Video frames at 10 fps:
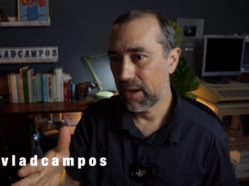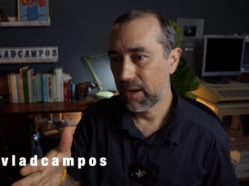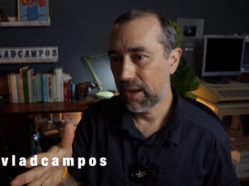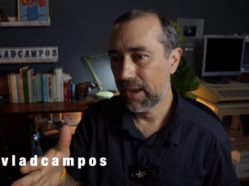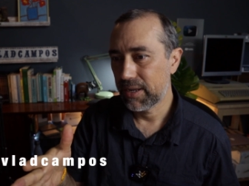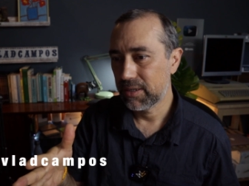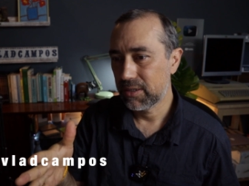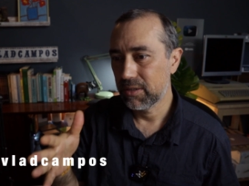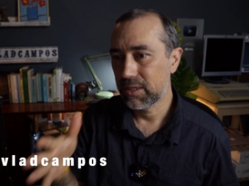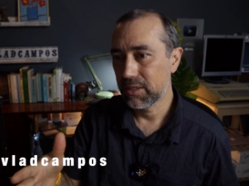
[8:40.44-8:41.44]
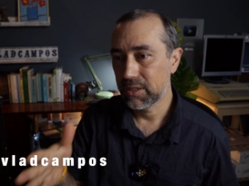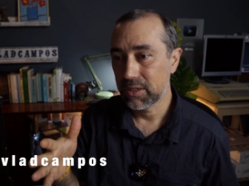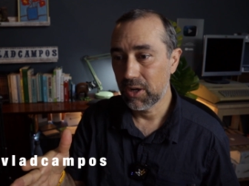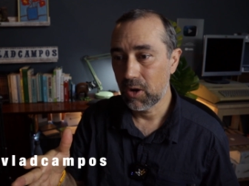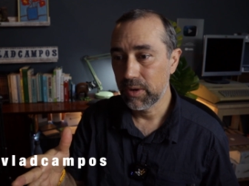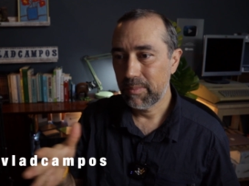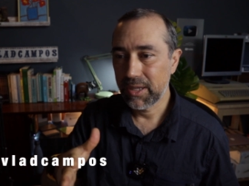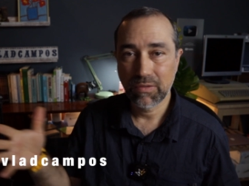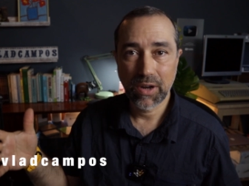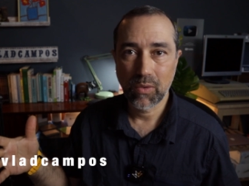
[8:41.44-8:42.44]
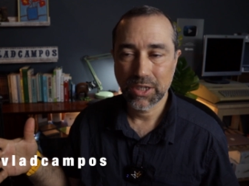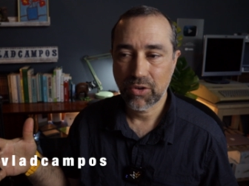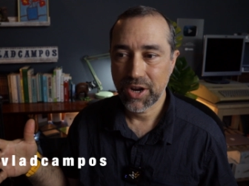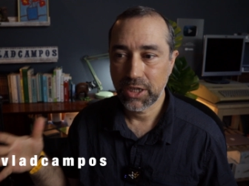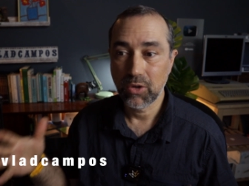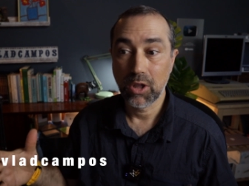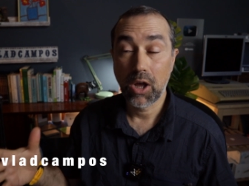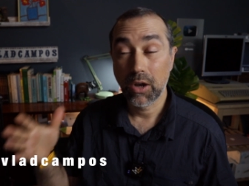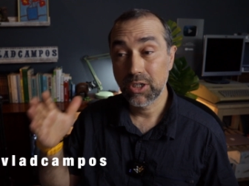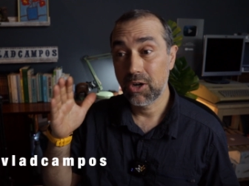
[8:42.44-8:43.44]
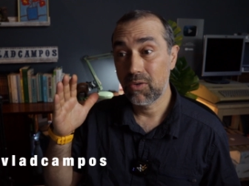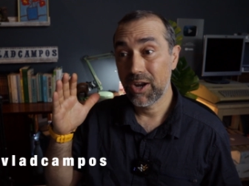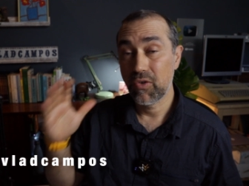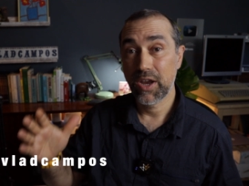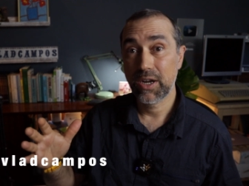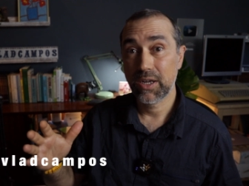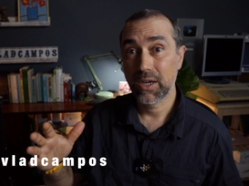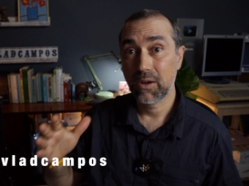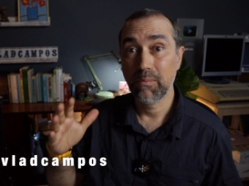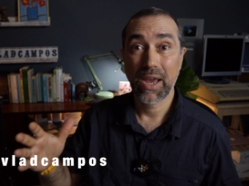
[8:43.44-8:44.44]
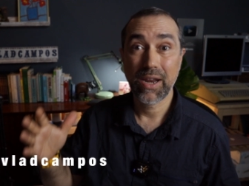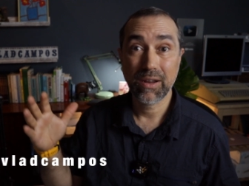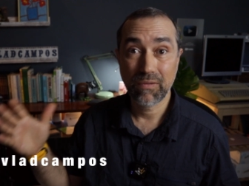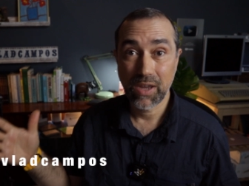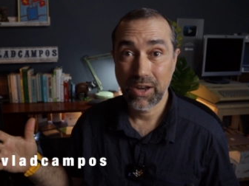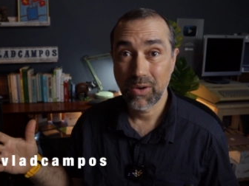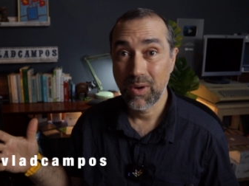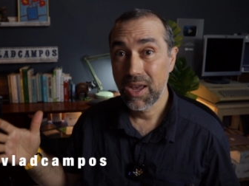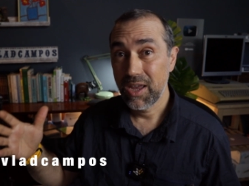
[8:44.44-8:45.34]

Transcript: I added to this note, but this video was already too long, so I created a companion video.